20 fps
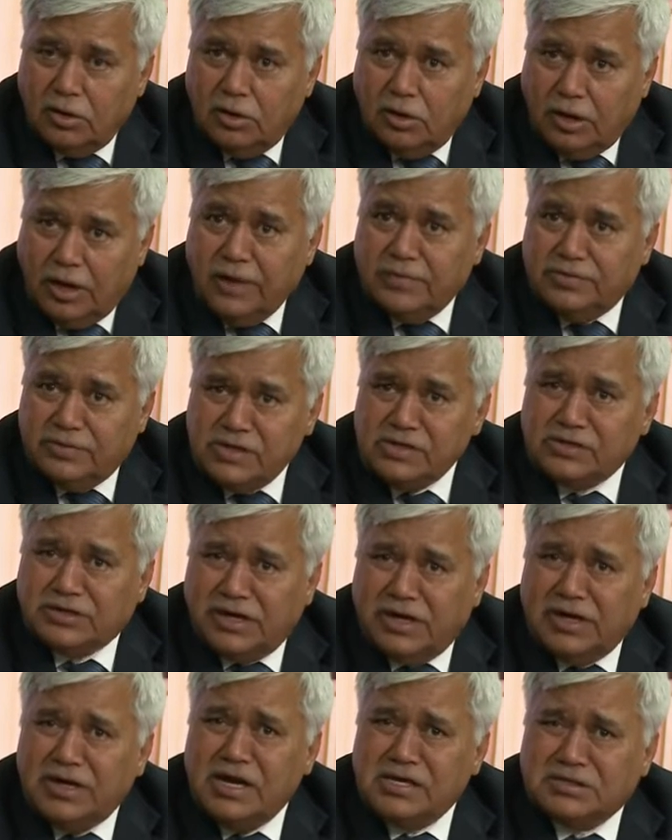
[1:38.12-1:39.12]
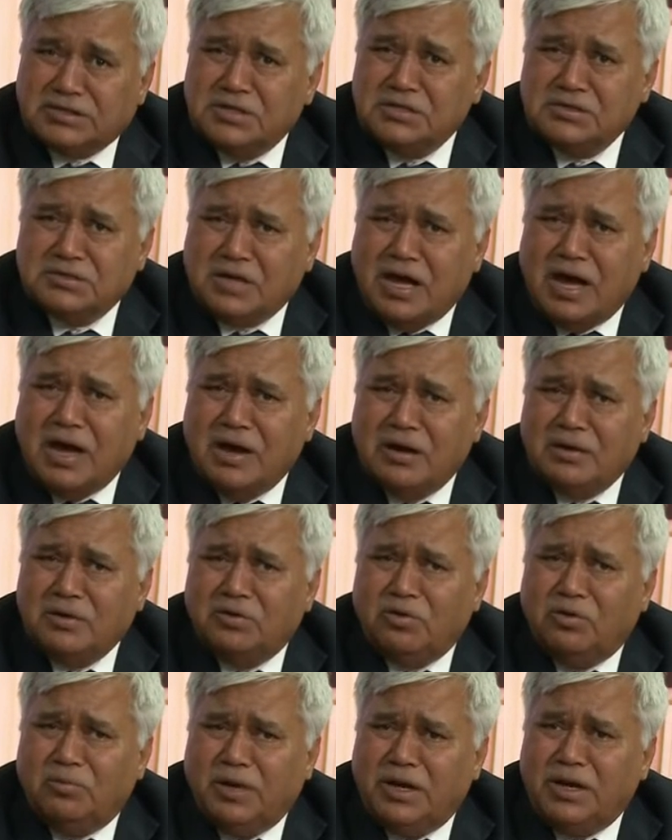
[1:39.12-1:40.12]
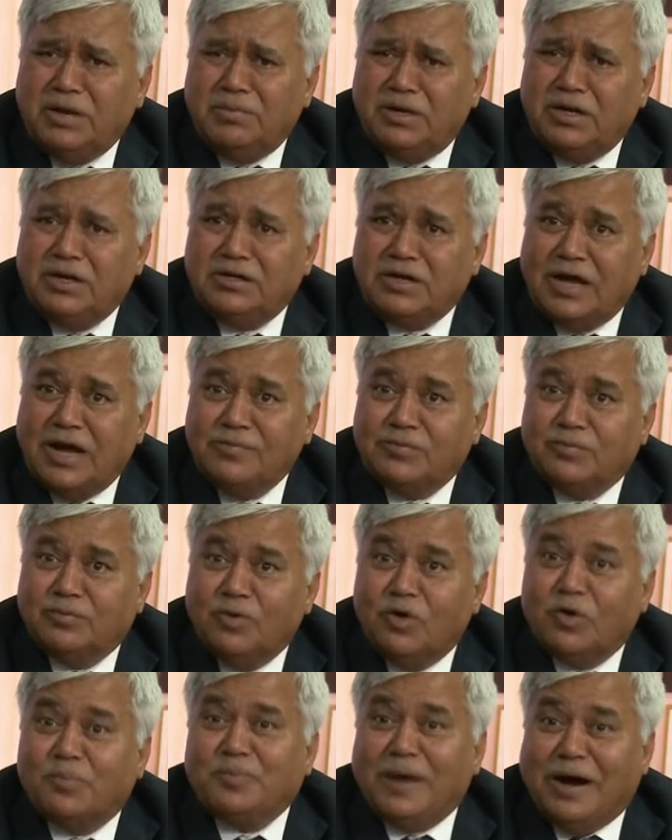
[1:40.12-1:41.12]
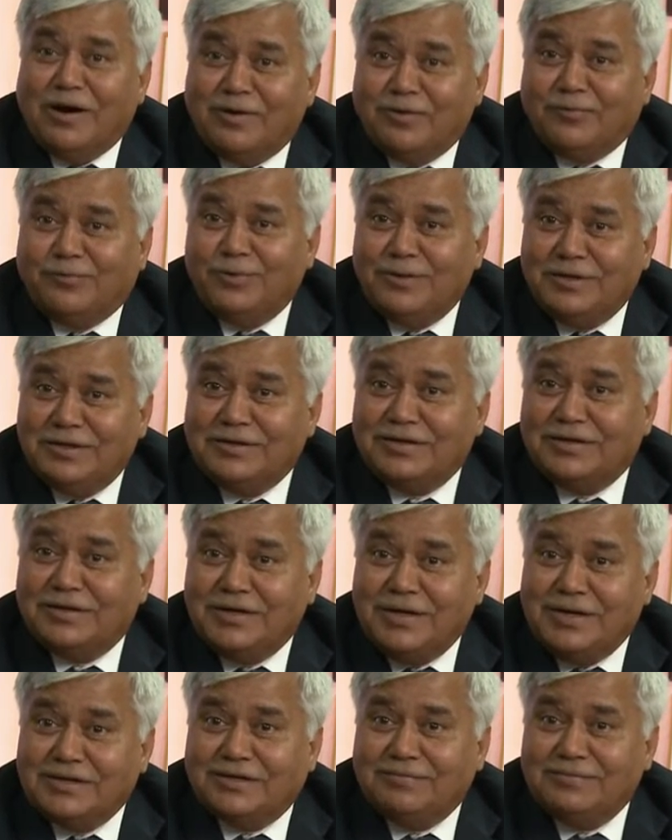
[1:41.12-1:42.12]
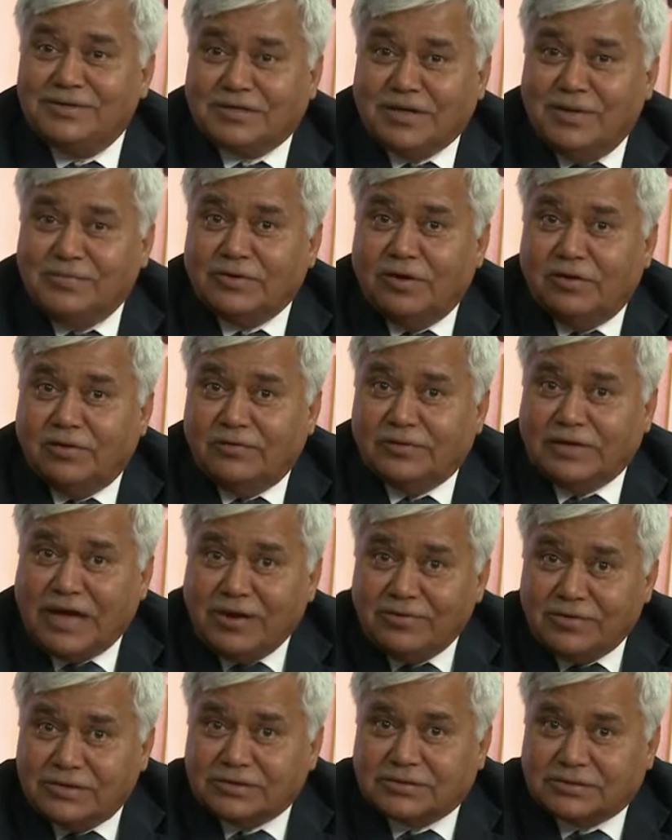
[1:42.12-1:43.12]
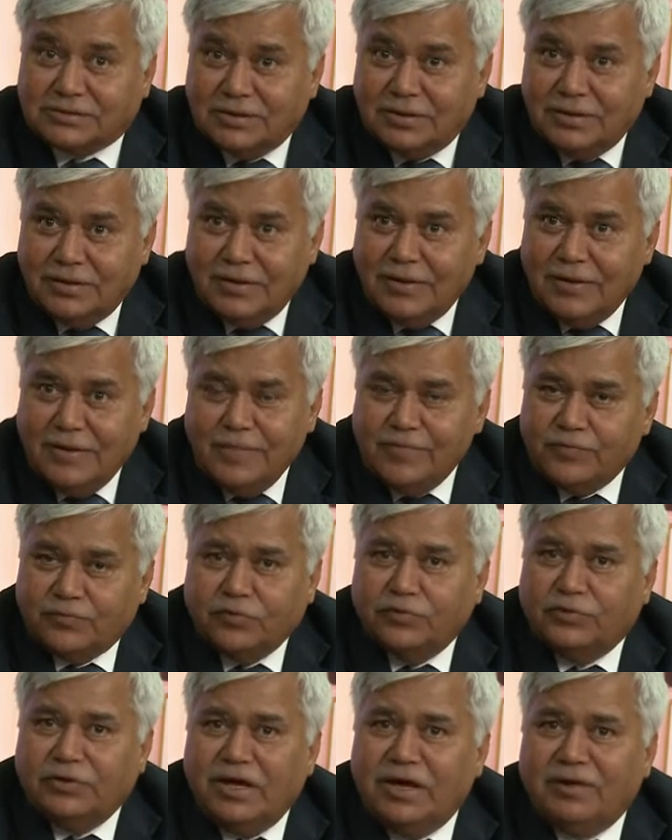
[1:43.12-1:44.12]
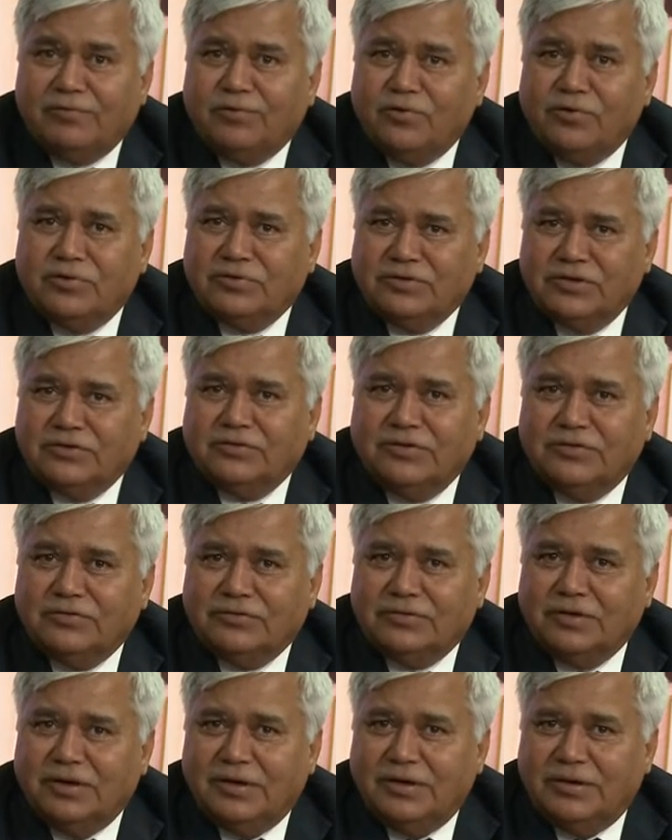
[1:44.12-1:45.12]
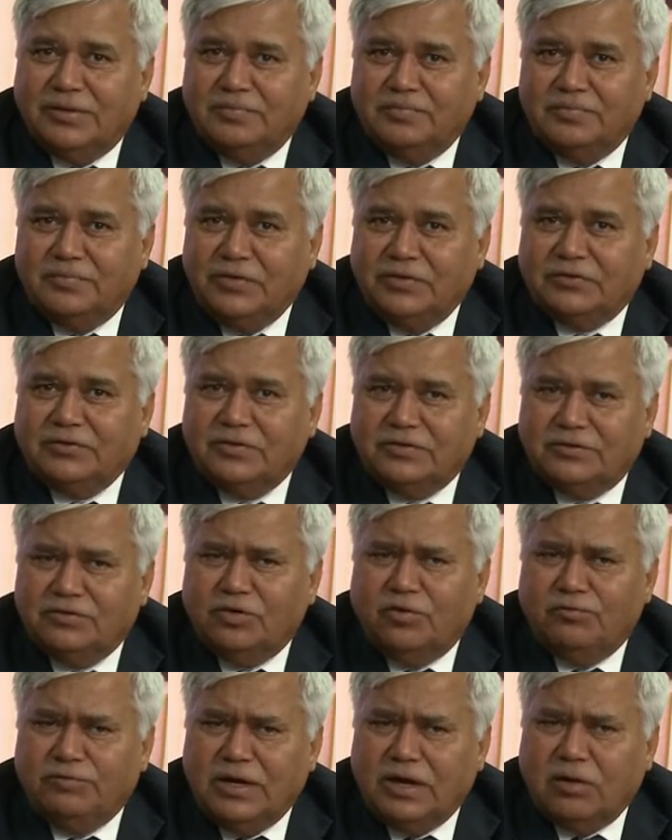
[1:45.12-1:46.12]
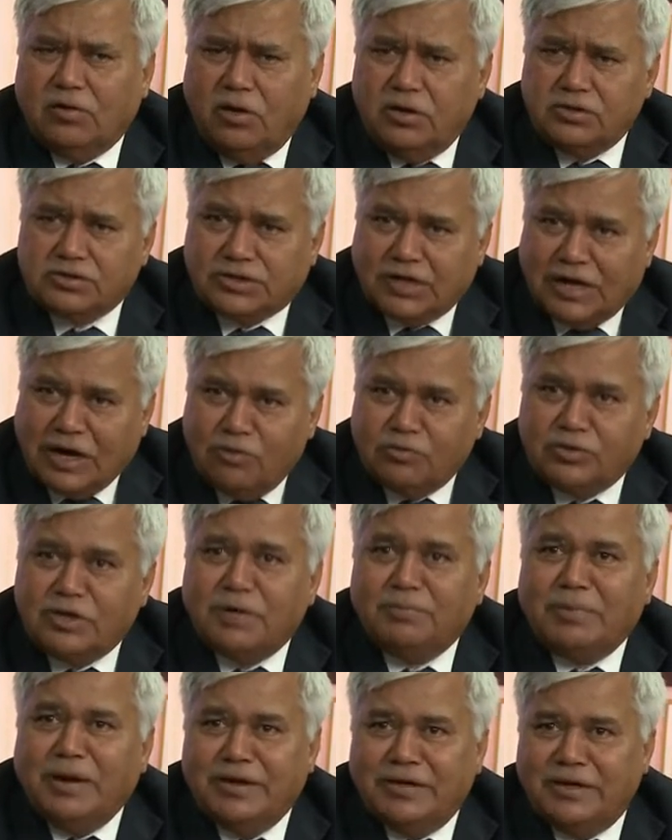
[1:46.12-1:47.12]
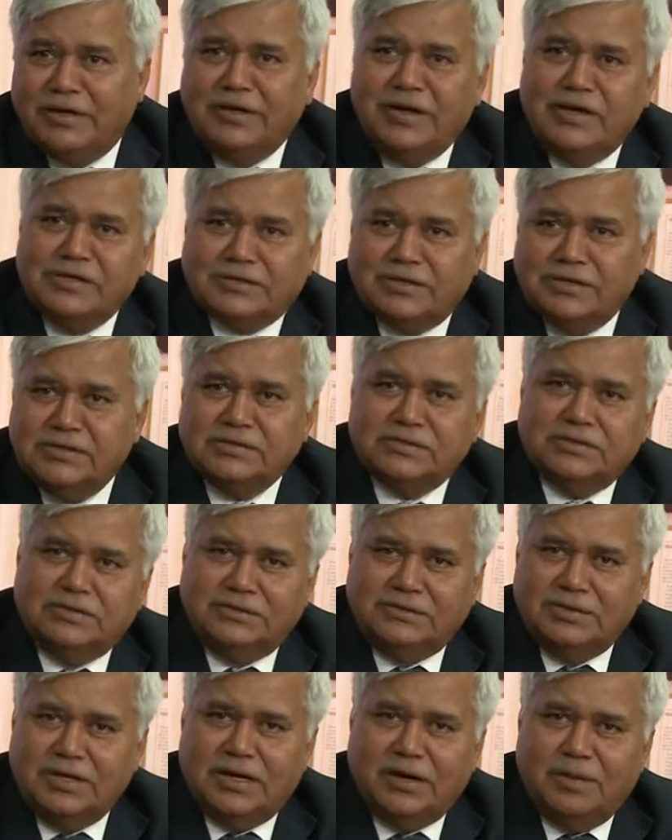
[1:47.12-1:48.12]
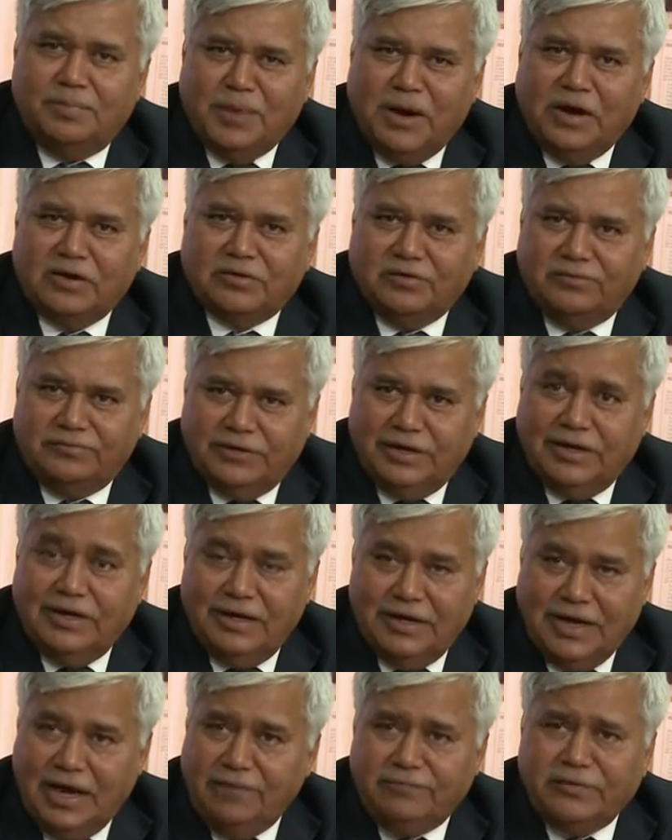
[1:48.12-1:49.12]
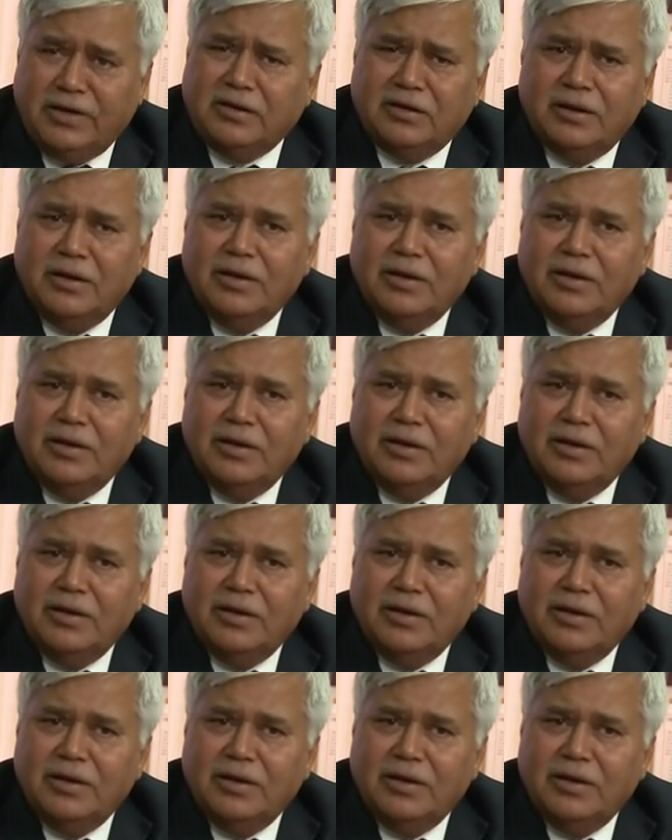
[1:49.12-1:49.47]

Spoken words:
And these radiations are, many, many times more powerful than the radiation which comes out of towers. So therefore, this is, we are all surrounded by radiations. These are a part of daily life and